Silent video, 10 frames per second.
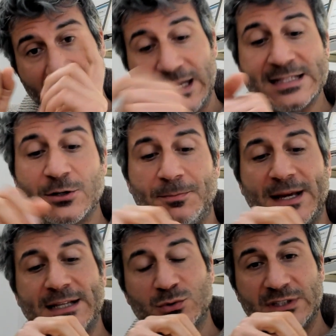Let's go
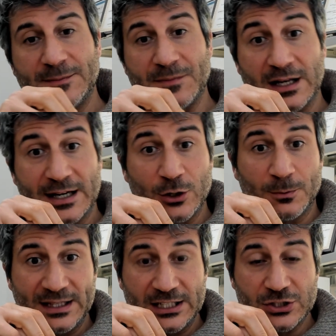back to the
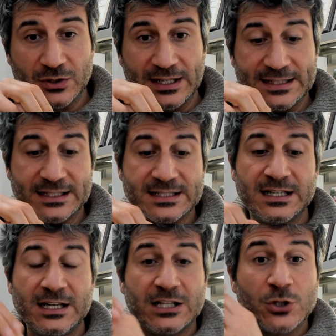recommendation letters.
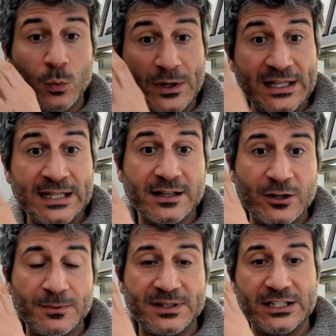So we need
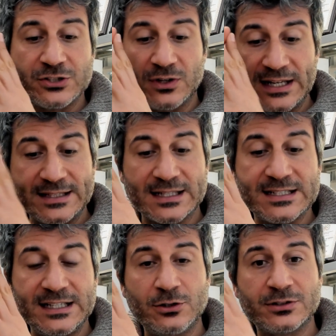recommendation letters
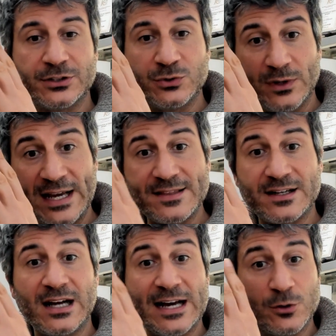in order to
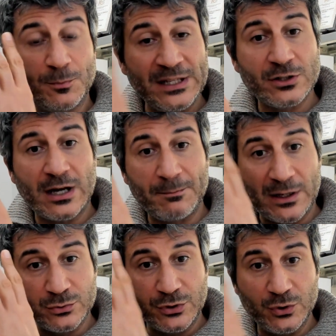gather an opinion
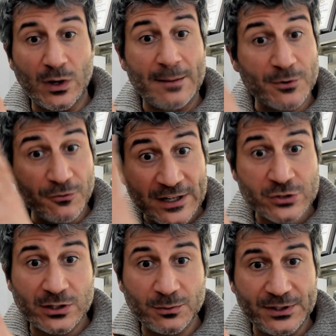about you, a
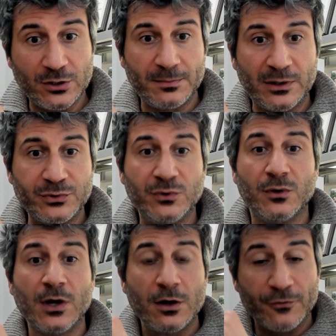professional opinion about you
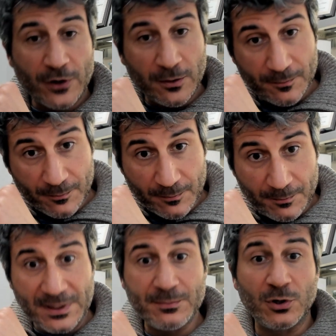from
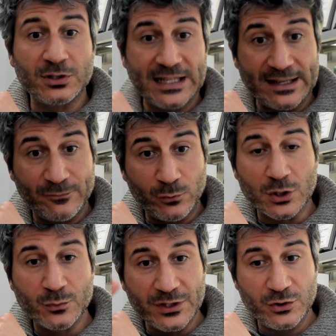people that have
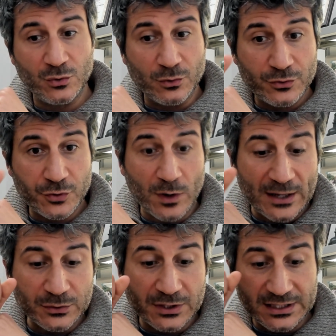worked with you
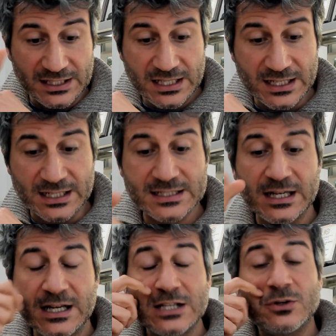throughout the years.
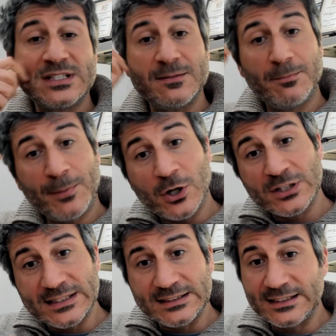So it's
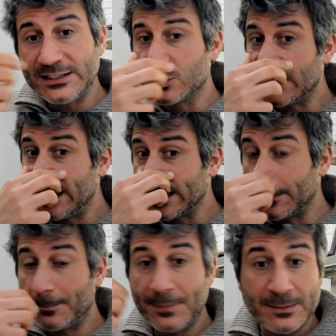important that you select
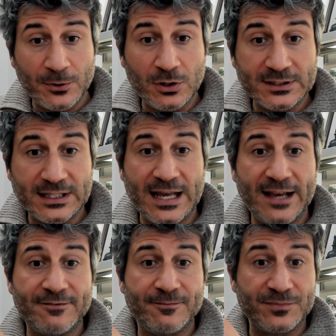people that
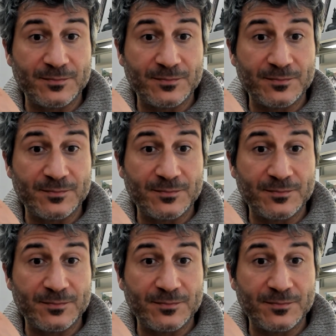have